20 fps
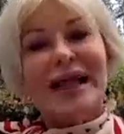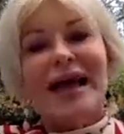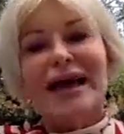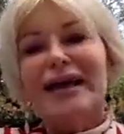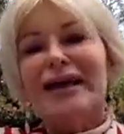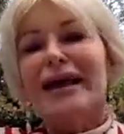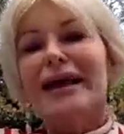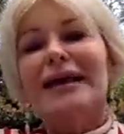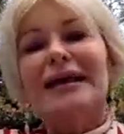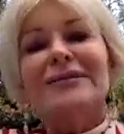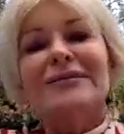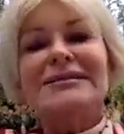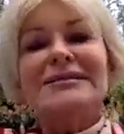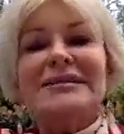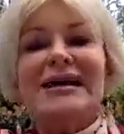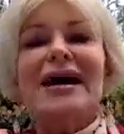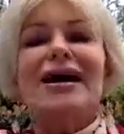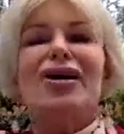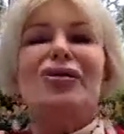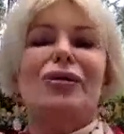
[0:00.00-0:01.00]
I can't even
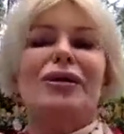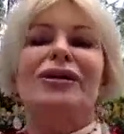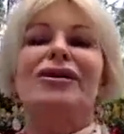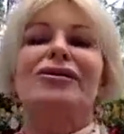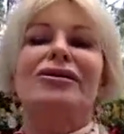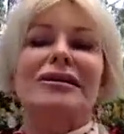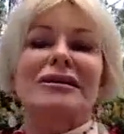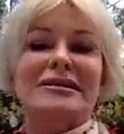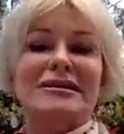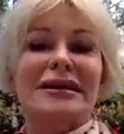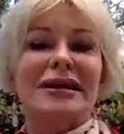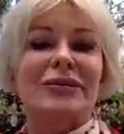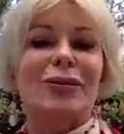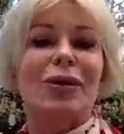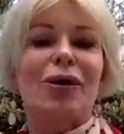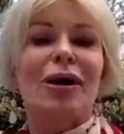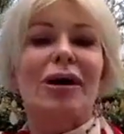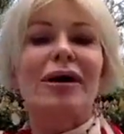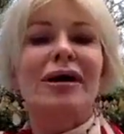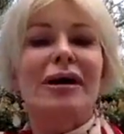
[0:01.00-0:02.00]
tell when he cooks
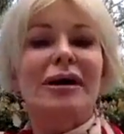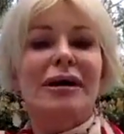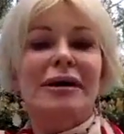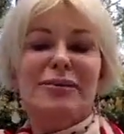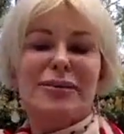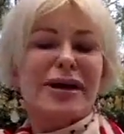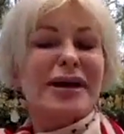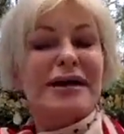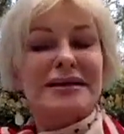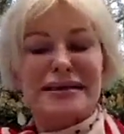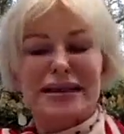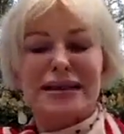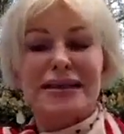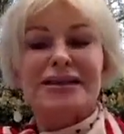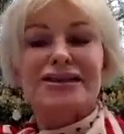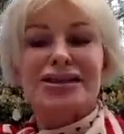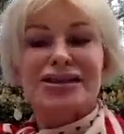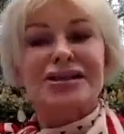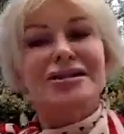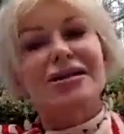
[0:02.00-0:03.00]
anymore because the
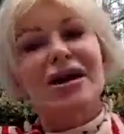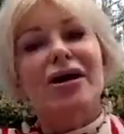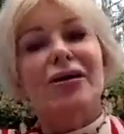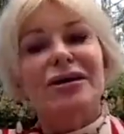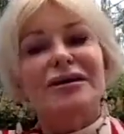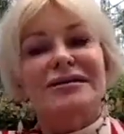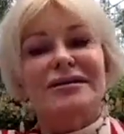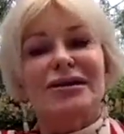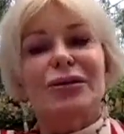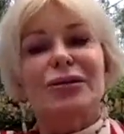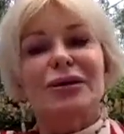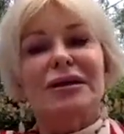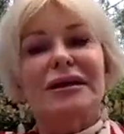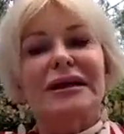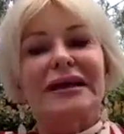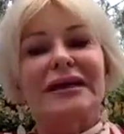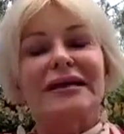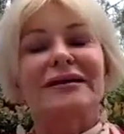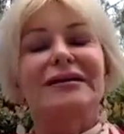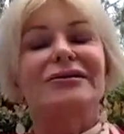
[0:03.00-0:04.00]
kitchen is always so
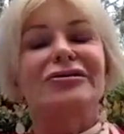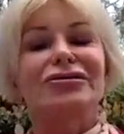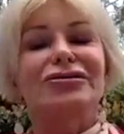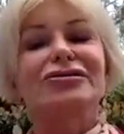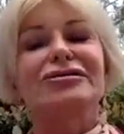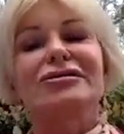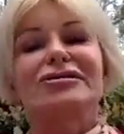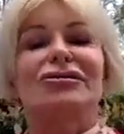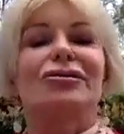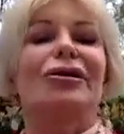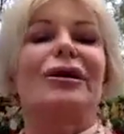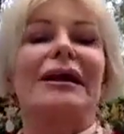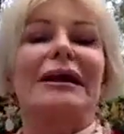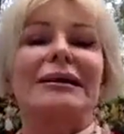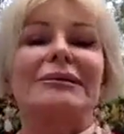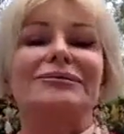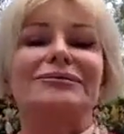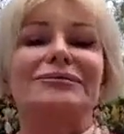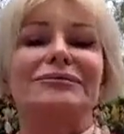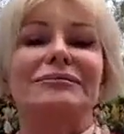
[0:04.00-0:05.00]
clean. True story.